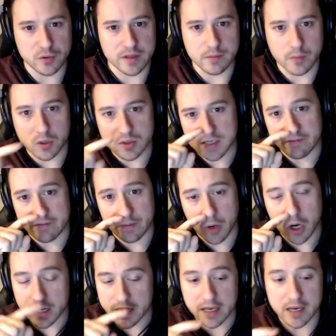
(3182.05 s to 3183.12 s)
the most in every
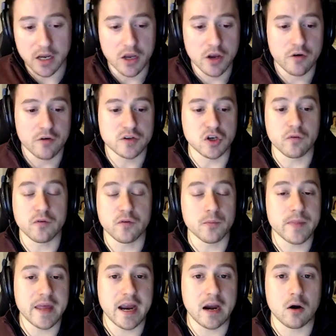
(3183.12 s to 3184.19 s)
market. So
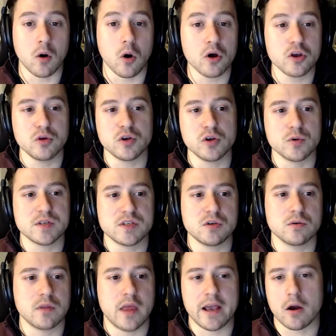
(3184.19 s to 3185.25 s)
from there, all you do is
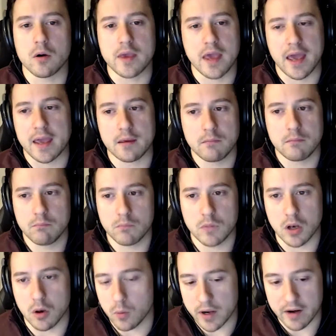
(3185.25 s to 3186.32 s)
you like, okay,
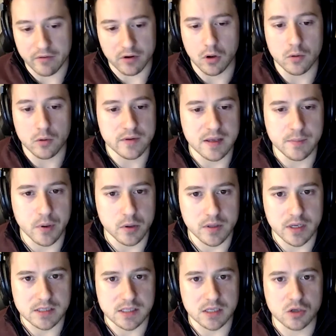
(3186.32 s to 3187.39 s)
whatever, Loan Depot
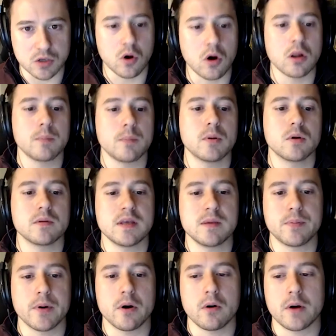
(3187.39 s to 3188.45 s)
does it. You call up Loan
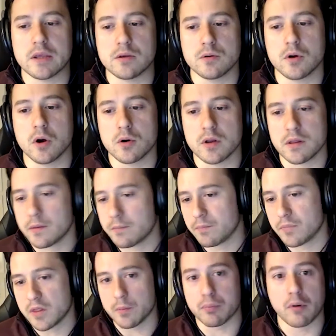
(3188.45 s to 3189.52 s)
Depot and you go to
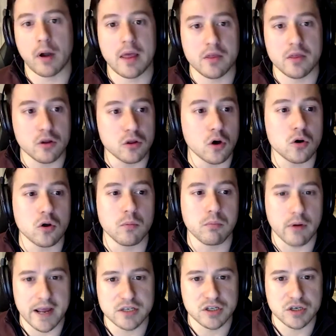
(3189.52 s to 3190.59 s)
the local
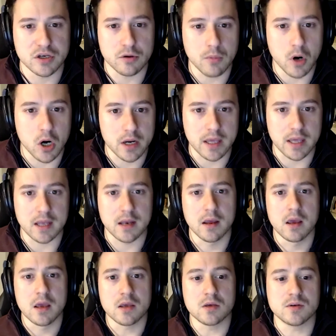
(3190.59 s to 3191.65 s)
branch in your market.
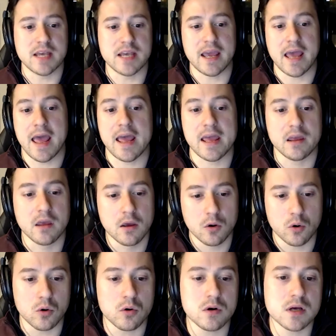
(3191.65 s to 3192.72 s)
You say, hey,
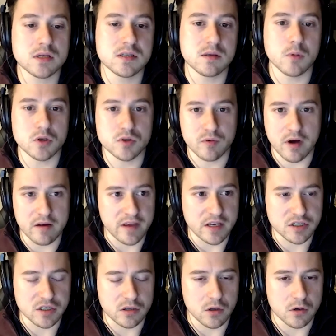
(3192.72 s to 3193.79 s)
who does the most
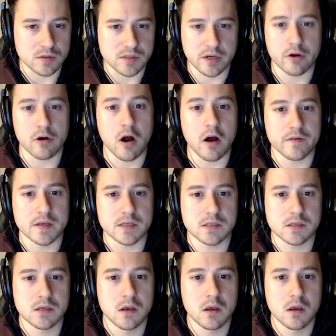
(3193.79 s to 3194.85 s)
renovation loans in your
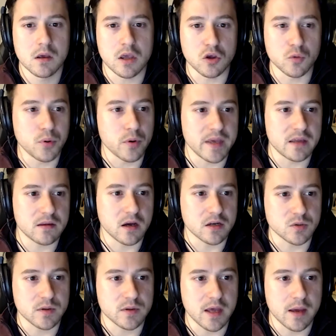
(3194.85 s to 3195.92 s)
office? Can you put me in
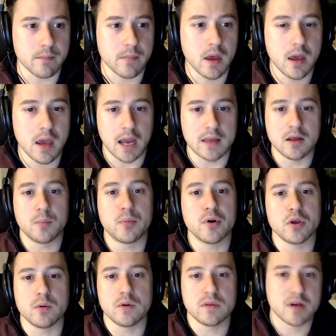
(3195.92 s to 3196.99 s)
touch with them? And they'll
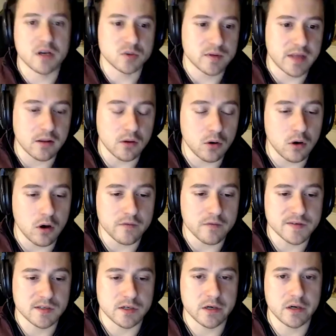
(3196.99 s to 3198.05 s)
put you in touch with that loan
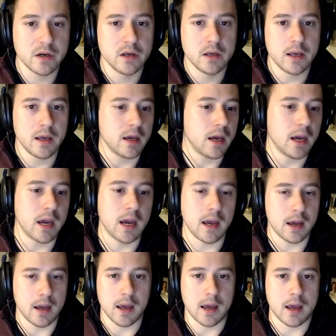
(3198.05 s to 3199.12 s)
officer.
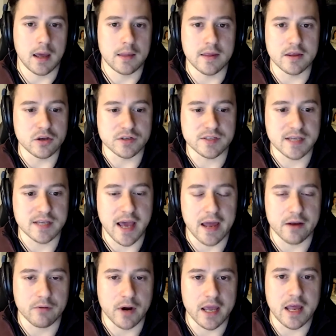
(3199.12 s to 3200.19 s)
And then you're
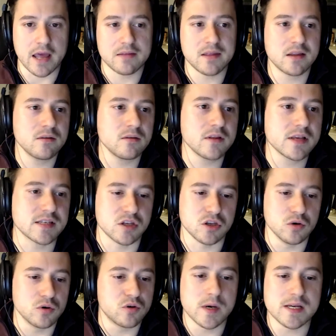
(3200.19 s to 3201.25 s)
set, right? And then listen,
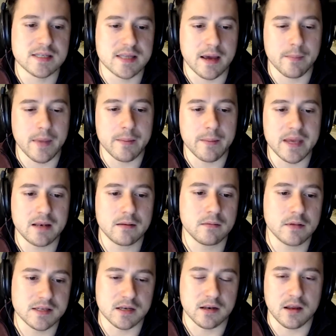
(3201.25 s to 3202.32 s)
you quiz them. I mean,
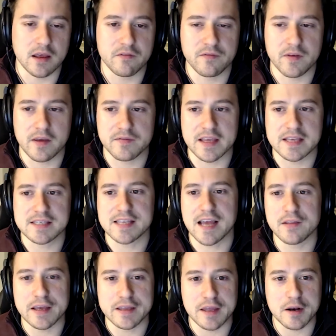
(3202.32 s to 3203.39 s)
listen, if they
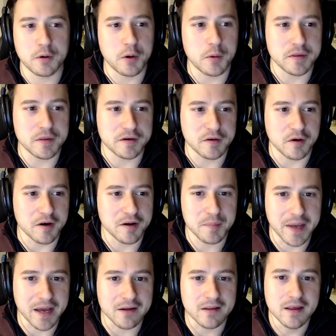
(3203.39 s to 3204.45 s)
sound like they don't know what they're talking
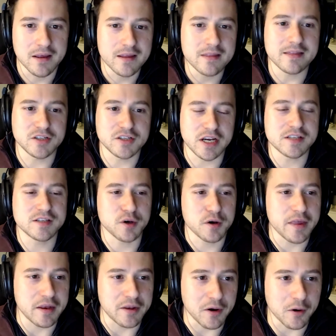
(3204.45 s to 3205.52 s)
about, chances are
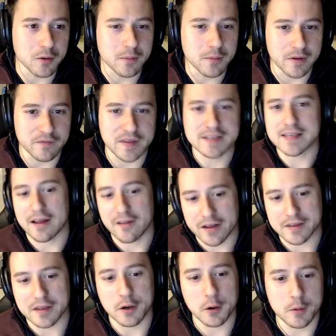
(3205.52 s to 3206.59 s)
they don't. If they sound
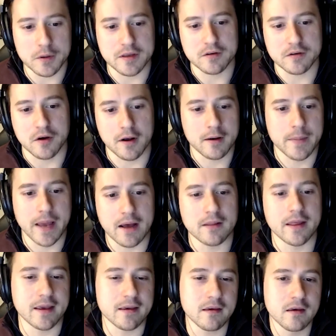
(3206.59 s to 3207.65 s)
like they know what they're talking about,
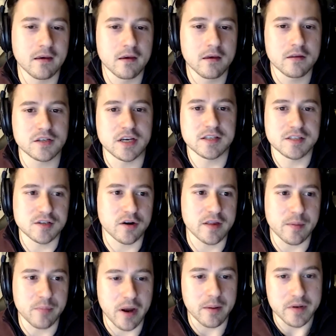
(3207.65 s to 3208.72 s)
like chances are
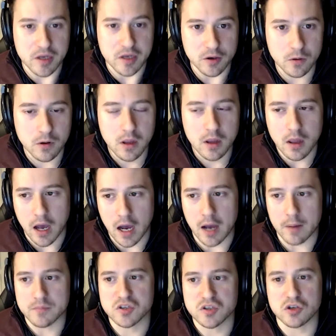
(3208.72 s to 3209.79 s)
they probably do.
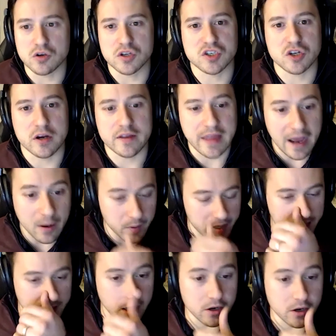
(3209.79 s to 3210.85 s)
So you could start that
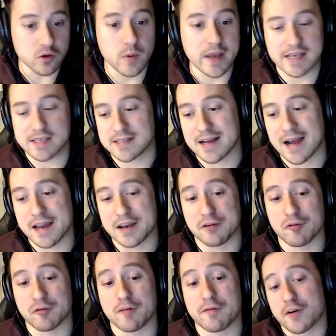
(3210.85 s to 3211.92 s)
way. Another way is to kind
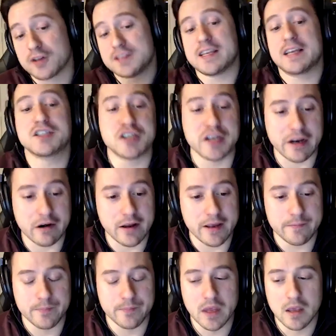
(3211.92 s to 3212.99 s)
of reverse engineer
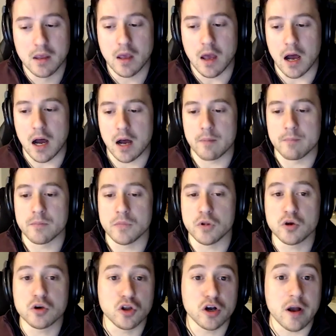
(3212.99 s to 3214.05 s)
it.
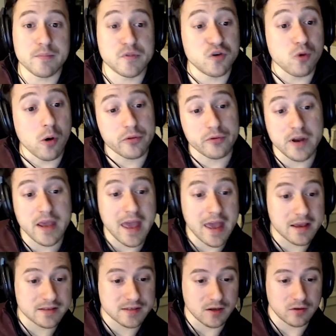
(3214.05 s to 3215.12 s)
You can look up 203K
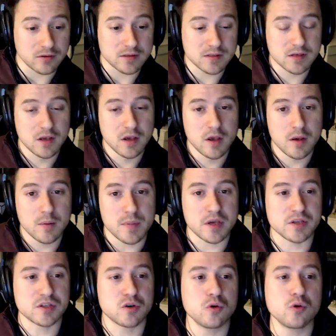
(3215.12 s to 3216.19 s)
consultants,
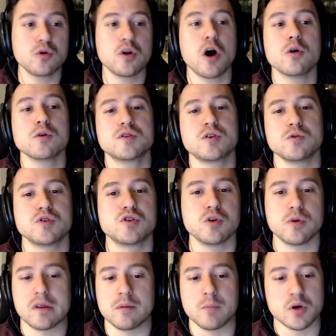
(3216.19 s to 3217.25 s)
because who knows who's
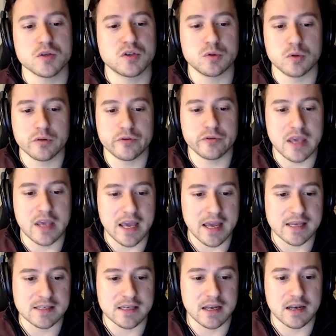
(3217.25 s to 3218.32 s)
doing the most
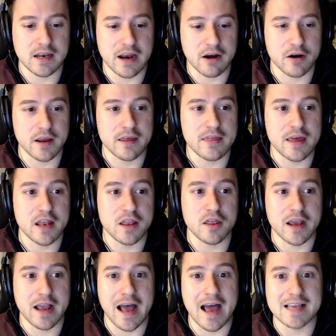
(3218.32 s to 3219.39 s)
203Ks in an area than
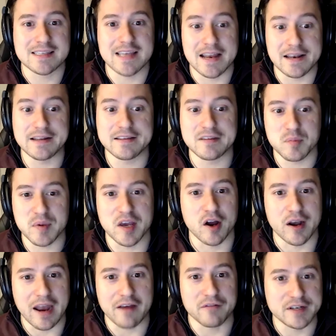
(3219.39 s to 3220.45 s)
the guys that need to be
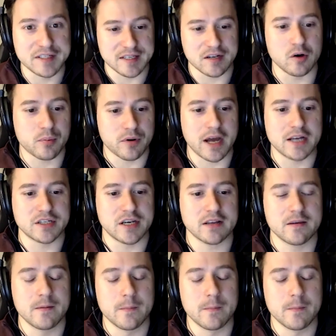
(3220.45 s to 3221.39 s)
on every single project.